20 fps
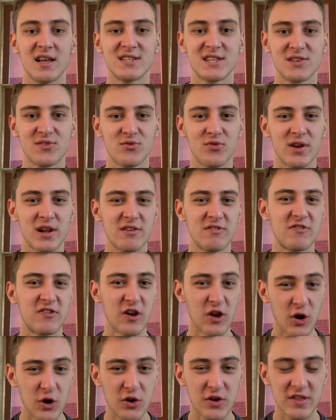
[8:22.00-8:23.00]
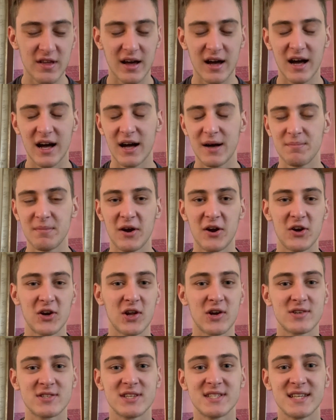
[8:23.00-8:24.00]
I didn't really vlog
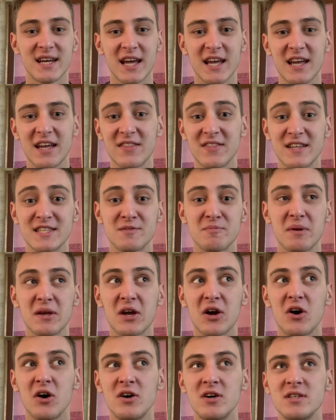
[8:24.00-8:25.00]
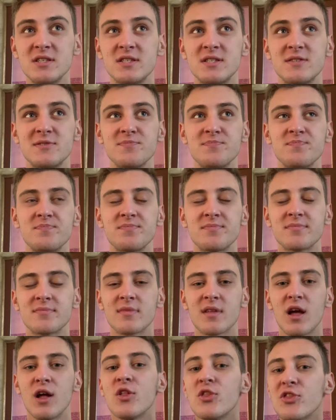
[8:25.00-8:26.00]
earlier today, and that's because
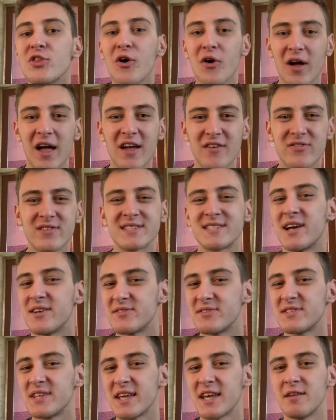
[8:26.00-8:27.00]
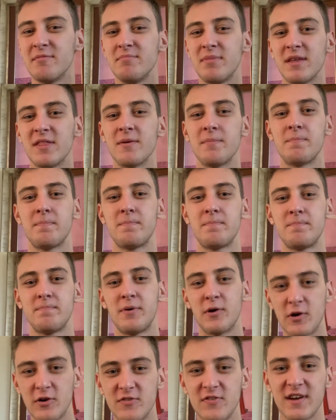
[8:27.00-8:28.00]
not every Saturday can be the
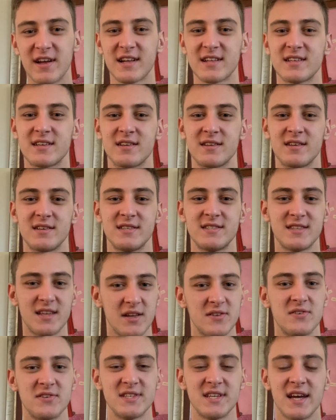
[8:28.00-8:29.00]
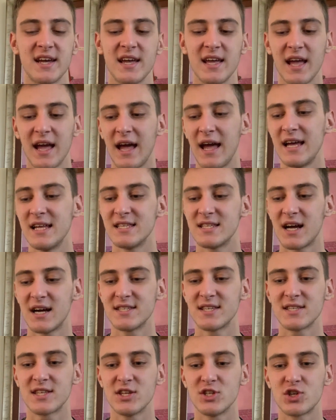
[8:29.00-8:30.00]
perfect Saturday, and
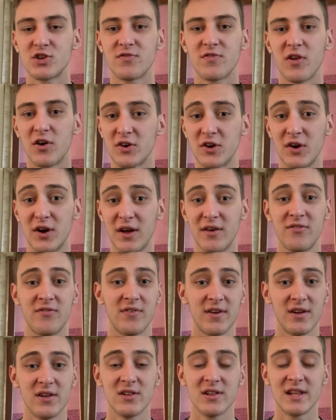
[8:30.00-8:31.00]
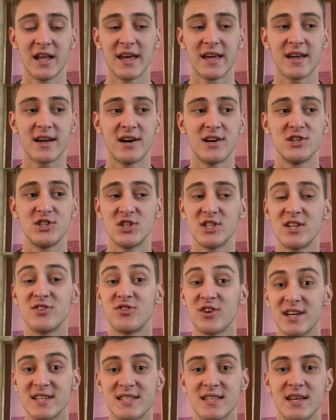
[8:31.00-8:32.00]
as a teacher vlogger I feel like I should
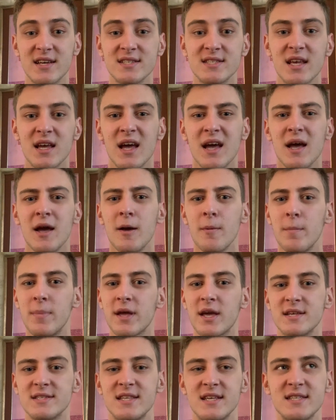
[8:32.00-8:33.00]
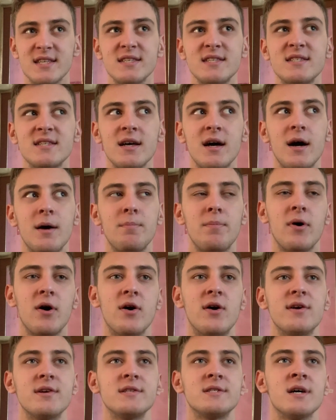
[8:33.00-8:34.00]
address this because this is a
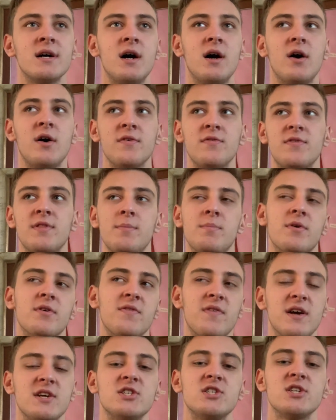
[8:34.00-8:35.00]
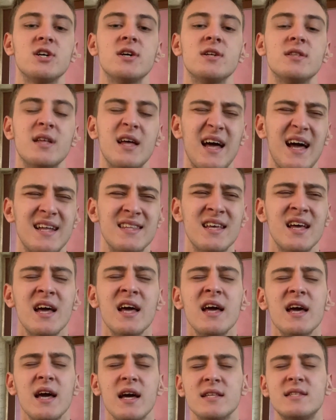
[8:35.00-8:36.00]
part of the profession and
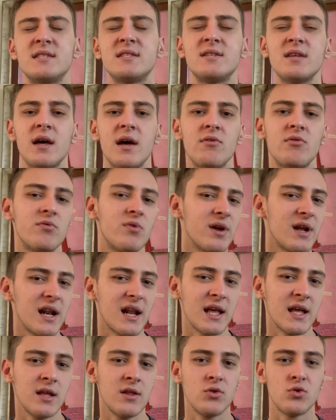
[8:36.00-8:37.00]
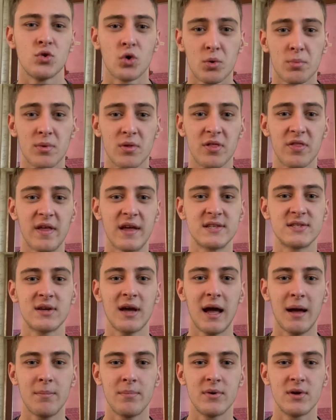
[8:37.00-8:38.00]
it's a really normal thing to
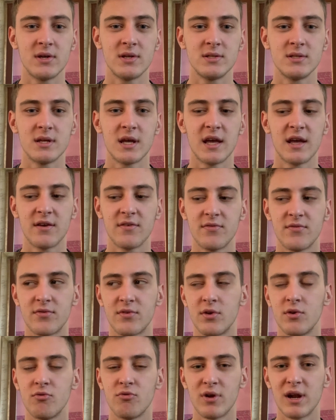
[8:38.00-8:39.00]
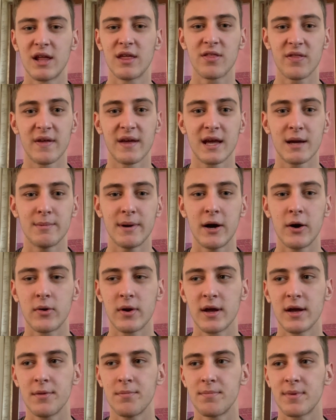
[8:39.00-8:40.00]
happen if you really think about
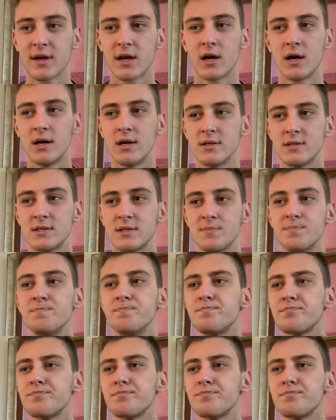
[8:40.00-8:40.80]
it, because